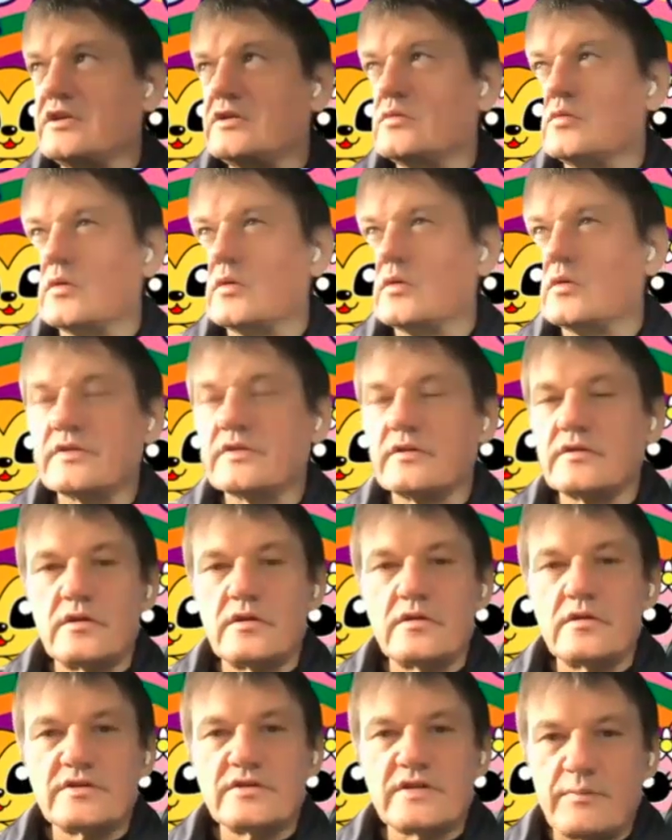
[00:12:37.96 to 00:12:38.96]
And you also
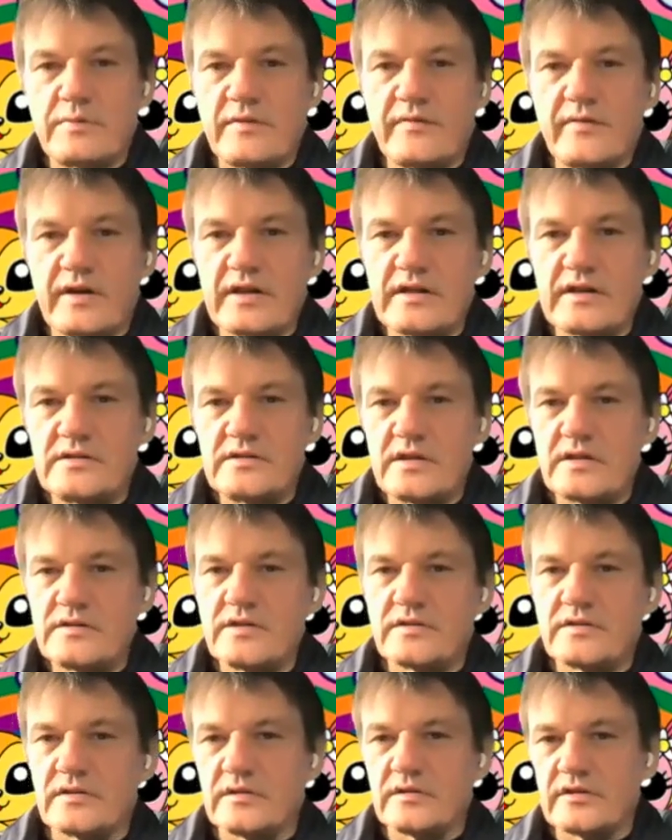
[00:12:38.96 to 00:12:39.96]
use Happy Valley
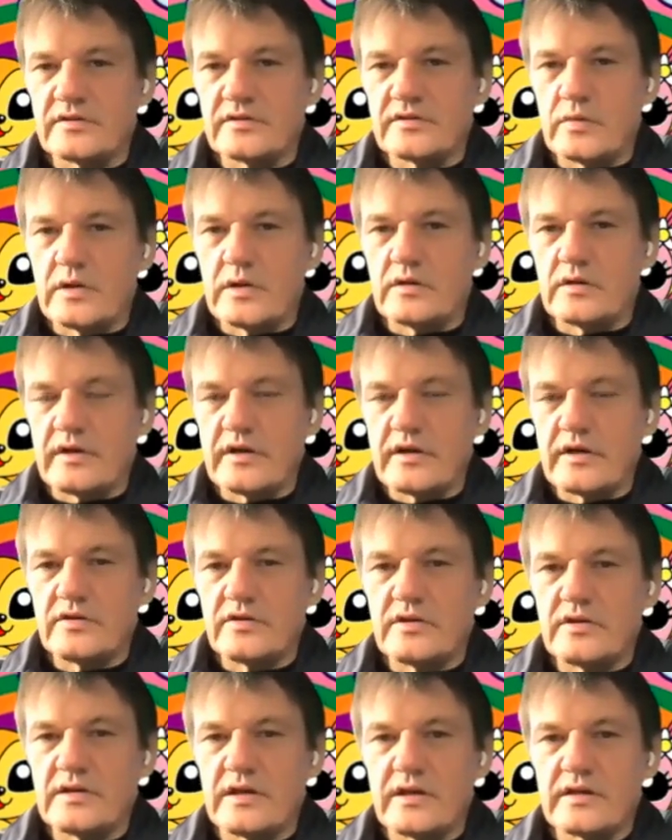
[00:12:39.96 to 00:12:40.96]
Digital as well, right?
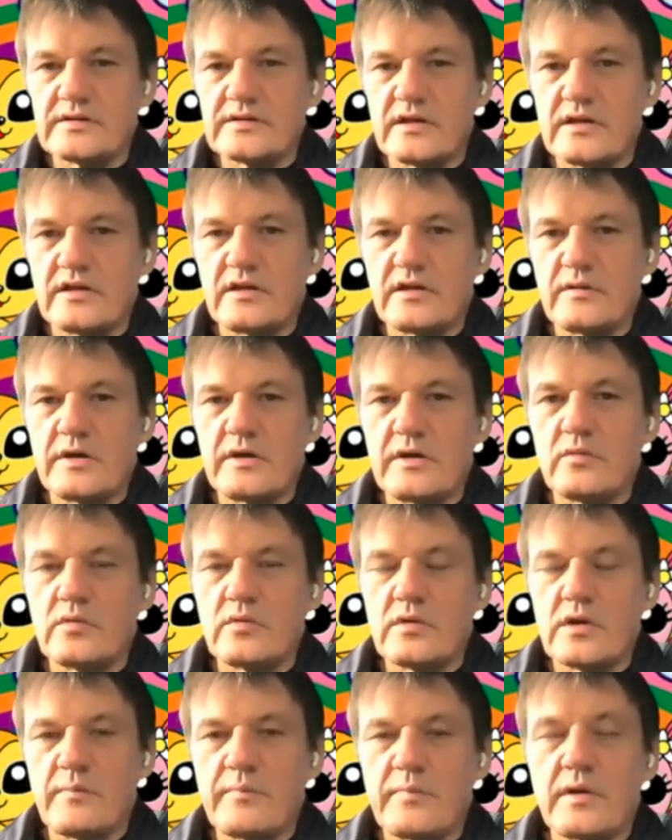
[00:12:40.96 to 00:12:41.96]
Could you tell us a little bit
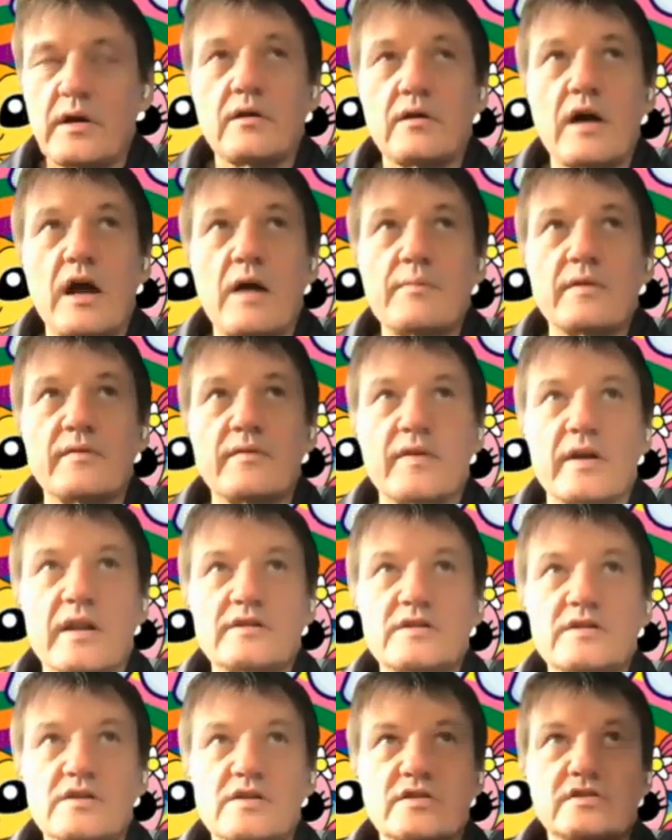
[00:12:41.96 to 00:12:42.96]
about Happy Valley
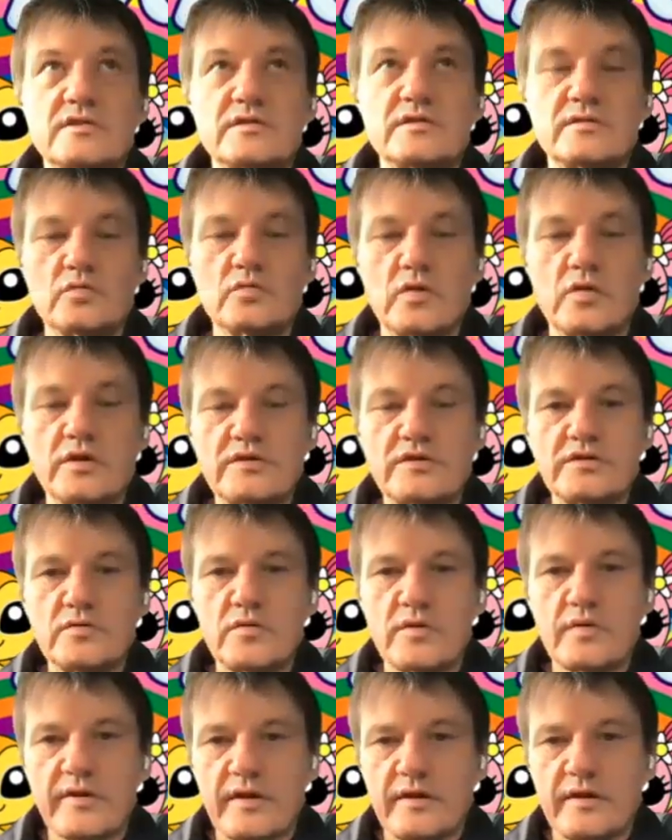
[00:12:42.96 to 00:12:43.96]
Digital and what you do
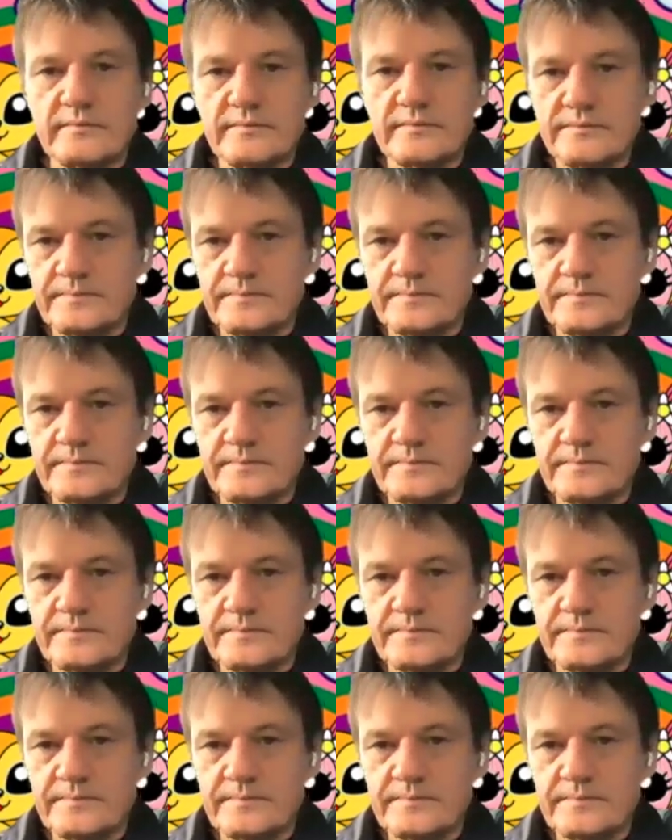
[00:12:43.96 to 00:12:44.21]
with that?